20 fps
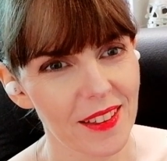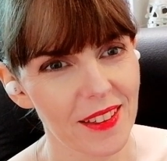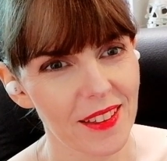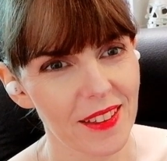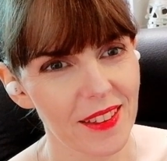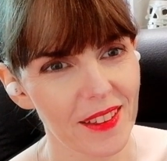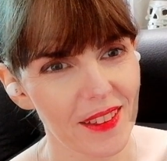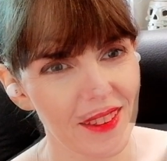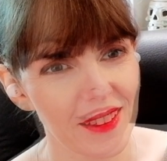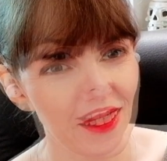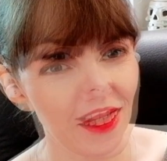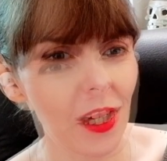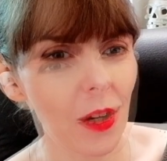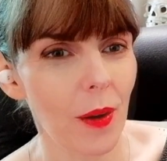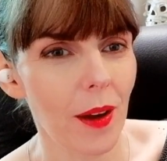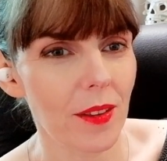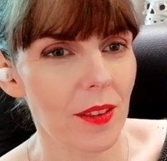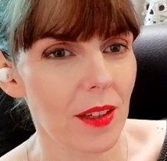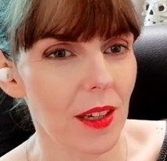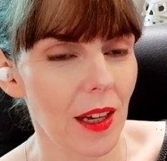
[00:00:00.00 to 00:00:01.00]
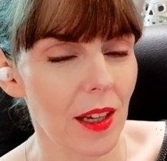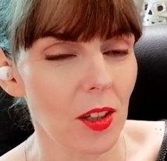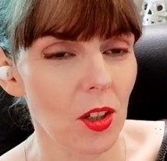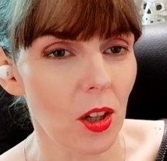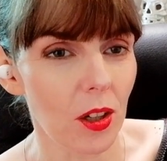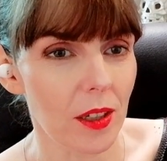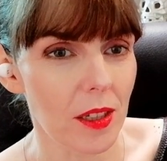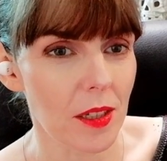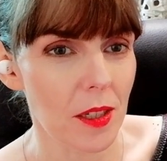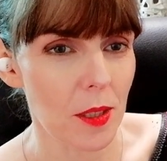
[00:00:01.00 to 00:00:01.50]
How would you like to go out the
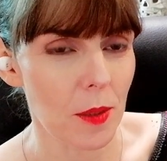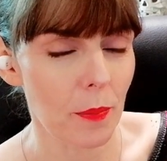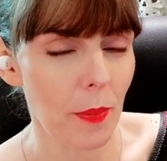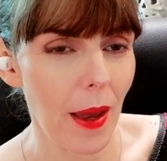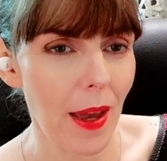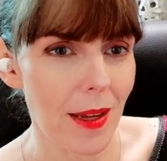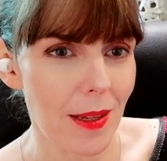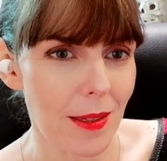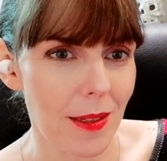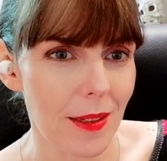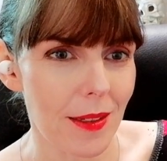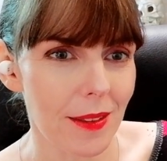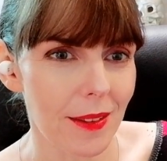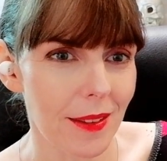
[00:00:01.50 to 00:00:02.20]
airlock into space?